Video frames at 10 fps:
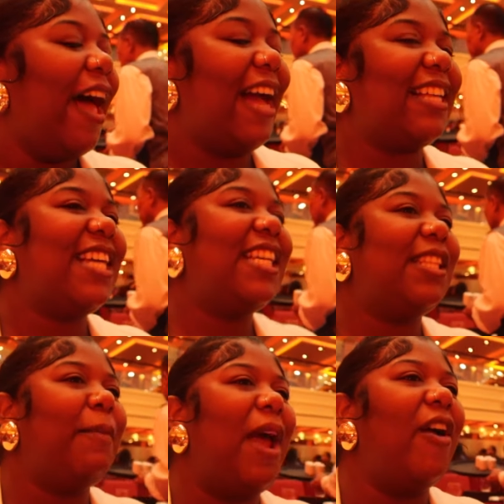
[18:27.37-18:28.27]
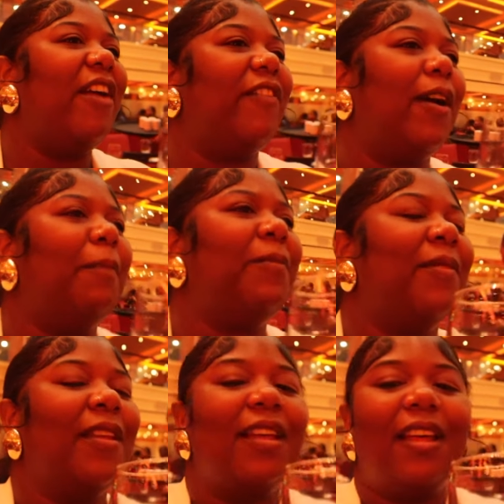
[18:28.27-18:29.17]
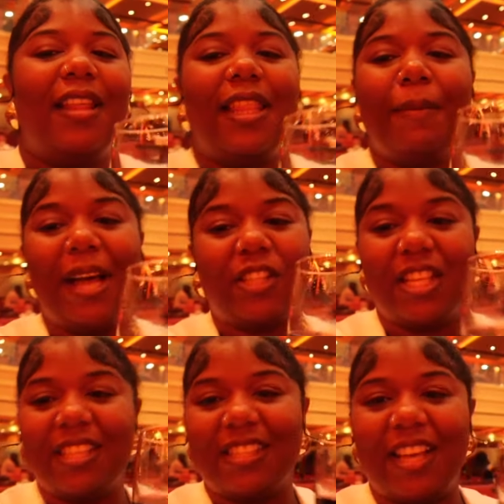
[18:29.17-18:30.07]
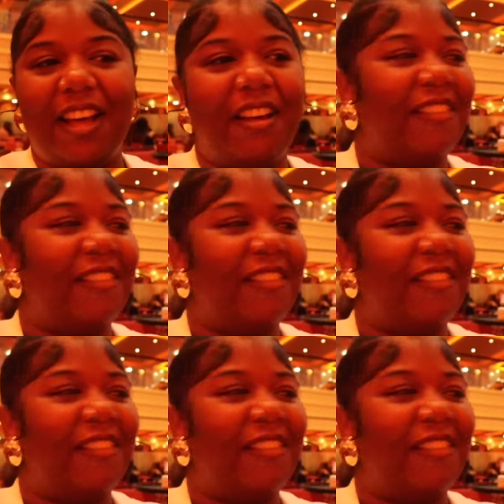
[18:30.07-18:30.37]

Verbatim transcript: I can taste the berry from the mountains from of